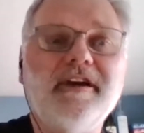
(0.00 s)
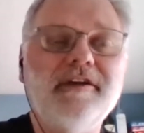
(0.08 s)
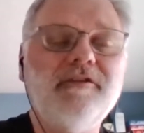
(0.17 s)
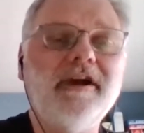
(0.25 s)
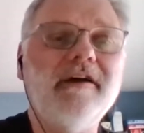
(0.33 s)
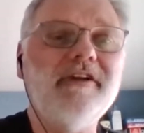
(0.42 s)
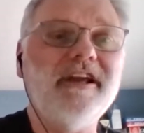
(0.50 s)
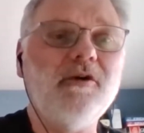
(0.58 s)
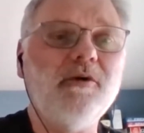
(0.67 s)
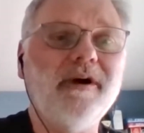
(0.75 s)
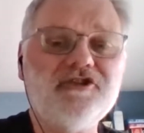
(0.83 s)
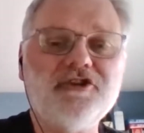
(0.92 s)
if you have any
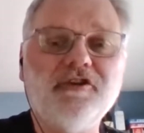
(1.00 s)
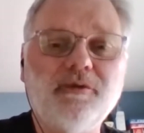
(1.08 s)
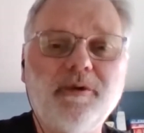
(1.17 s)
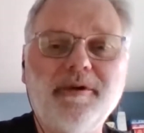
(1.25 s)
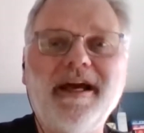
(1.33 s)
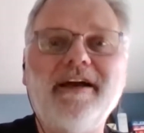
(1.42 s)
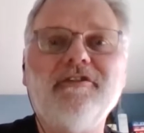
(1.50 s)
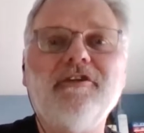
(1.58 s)
questions, we would ask